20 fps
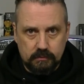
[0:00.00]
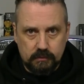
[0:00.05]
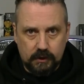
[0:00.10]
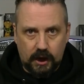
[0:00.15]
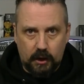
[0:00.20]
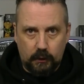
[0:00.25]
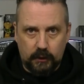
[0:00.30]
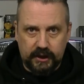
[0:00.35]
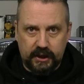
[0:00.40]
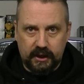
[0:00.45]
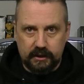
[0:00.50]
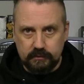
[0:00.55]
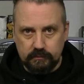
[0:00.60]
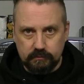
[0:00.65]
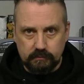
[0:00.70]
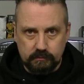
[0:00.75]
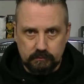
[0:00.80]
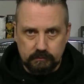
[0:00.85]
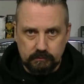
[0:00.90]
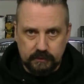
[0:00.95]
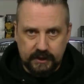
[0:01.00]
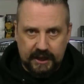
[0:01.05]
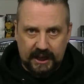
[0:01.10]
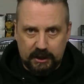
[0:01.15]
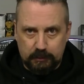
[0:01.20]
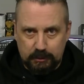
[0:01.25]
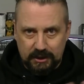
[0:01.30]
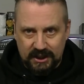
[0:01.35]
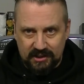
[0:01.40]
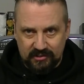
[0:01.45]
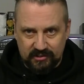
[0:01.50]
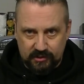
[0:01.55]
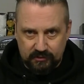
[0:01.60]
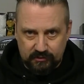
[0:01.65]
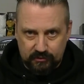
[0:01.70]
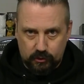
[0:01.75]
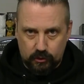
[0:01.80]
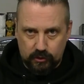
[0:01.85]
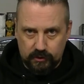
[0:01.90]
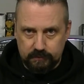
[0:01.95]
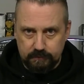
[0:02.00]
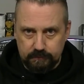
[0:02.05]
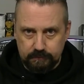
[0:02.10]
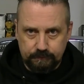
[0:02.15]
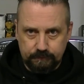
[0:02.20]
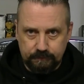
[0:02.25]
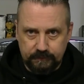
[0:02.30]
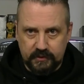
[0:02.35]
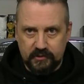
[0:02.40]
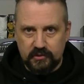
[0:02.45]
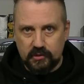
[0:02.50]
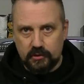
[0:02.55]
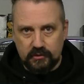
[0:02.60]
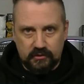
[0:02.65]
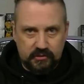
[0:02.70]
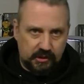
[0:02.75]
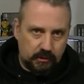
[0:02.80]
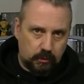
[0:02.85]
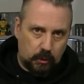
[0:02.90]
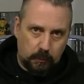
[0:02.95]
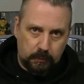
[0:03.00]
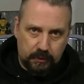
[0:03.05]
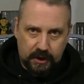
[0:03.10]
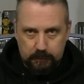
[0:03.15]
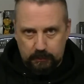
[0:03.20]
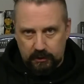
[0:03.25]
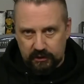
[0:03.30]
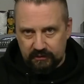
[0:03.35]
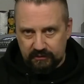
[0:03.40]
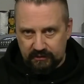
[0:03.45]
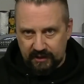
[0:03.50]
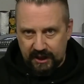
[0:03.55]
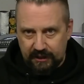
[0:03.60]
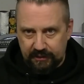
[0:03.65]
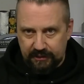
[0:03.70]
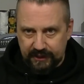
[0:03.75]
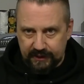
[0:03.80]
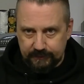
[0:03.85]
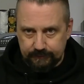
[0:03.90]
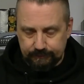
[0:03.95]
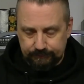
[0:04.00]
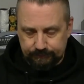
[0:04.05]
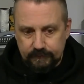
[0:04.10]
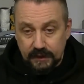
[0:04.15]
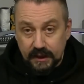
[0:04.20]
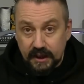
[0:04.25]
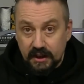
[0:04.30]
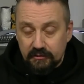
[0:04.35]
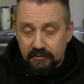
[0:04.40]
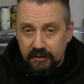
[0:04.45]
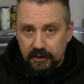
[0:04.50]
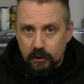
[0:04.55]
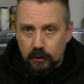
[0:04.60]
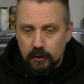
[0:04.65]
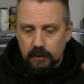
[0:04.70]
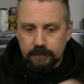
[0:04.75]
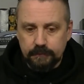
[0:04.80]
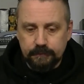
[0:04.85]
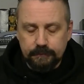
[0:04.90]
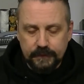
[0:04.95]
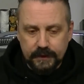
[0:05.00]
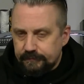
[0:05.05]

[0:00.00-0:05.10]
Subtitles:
how I can cannibalize it for this sort of zero prep on the fly thing, if at all.